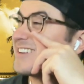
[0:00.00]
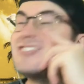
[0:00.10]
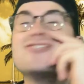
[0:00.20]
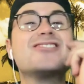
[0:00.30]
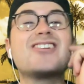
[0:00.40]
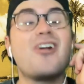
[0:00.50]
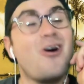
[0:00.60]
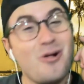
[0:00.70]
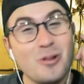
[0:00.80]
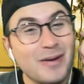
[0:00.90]
going to use it at
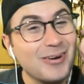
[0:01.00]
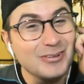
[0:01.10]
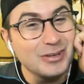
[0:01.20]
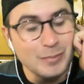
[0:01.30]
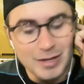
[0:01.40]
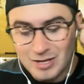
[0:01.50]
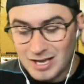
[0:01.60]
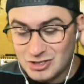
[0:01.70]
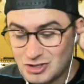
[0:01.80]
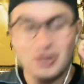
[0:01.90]
all, apparently. Maybe
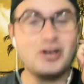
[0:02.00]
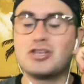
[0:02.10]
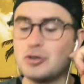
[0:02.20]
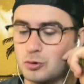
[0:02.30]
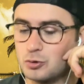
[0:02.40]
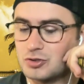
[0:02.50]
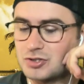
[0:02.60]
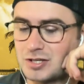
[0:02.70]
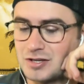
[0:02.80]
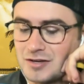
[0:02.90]
I should have
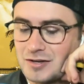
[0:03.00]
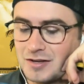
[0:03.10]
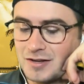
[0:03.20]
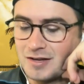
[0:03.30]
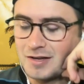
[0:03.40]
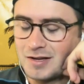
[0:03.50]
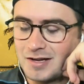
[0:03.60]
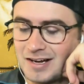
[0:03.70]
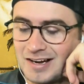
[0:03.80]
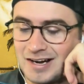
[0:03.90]
used
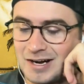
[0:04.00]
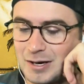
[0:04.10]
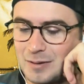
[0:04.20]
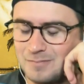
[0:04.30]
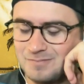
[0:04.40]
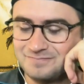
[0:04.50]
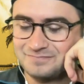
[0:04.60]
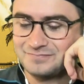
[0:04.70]
um,